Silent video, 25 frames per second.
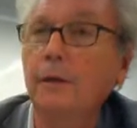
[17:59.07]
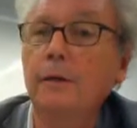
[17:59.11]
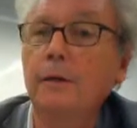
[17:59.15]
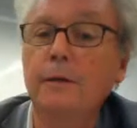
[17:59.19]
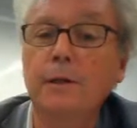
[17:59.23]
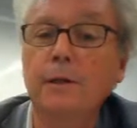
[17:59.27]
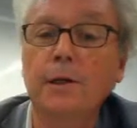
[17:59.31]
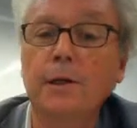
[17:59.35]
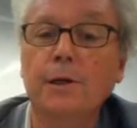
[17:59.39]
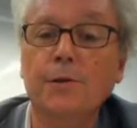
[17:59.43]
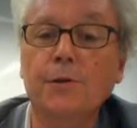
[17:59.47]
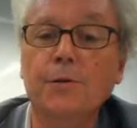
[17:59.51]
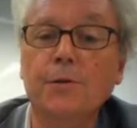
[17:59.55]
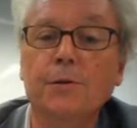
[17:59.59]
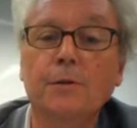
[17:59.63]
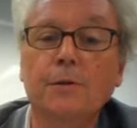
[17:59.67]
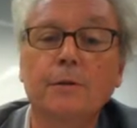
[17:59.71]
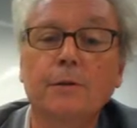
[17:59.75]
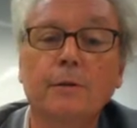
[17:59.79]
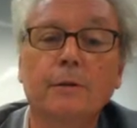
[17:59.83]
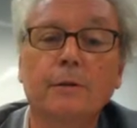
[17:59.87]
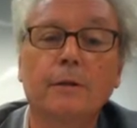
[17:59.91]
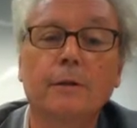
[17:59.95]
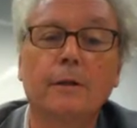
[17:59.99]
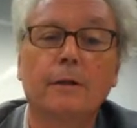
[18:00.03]
Yes.
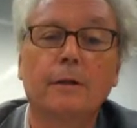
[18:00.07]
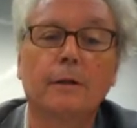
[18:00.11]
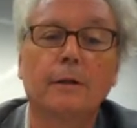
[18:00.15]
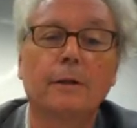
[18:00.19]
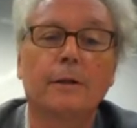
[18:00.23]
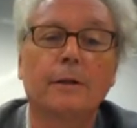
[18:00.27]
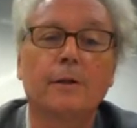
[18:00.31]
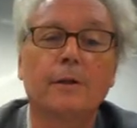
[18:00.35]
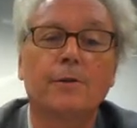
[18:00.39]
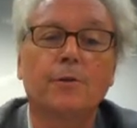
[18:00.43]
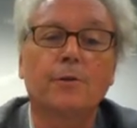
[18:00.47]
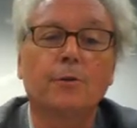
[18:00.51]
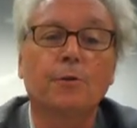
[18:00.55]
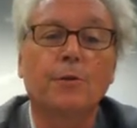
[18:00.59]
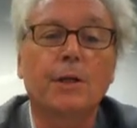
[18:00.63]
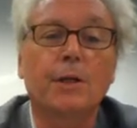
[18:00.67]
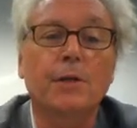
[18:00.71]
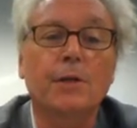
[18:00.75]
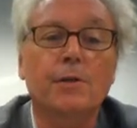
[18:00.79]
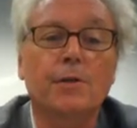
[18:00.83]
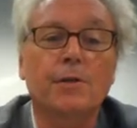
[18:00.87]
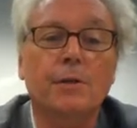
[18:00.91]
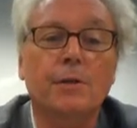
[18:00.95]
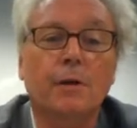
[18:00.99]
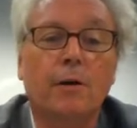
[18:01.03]
So
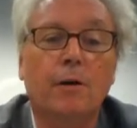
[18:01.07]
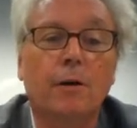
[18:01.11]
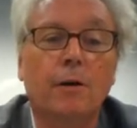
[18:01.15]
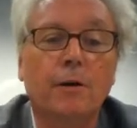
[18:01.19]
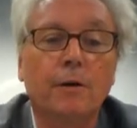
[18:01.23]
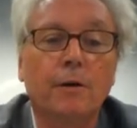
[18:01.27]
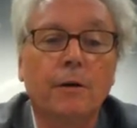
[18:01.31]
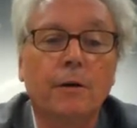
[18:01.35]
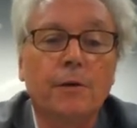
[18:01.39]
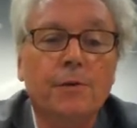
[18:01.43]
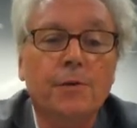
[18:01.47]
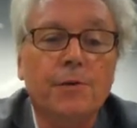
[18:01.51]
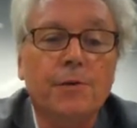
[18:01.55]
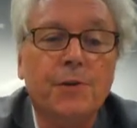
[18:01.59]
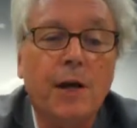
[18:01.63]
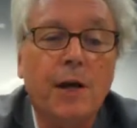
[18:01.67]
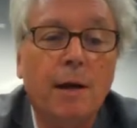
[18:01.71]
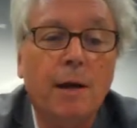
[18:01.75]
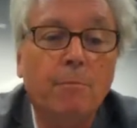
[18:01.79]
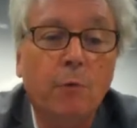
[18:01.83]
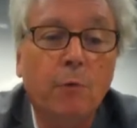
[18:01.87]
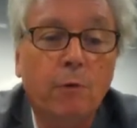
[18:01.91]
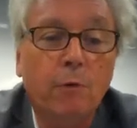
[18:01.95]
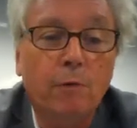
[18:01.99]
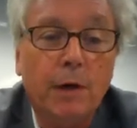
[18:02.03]
these are
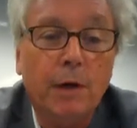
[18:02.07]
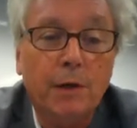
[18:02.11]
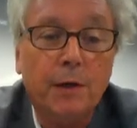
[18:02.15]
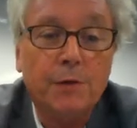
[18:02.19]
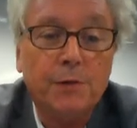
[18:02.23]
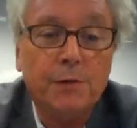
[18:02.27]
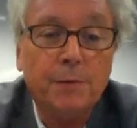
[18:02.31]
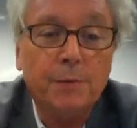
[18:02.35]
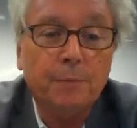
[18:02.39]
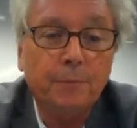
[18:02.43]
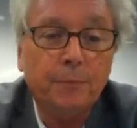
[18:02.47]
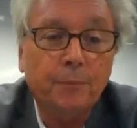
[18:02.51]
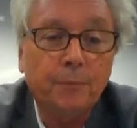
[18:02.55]
some of us.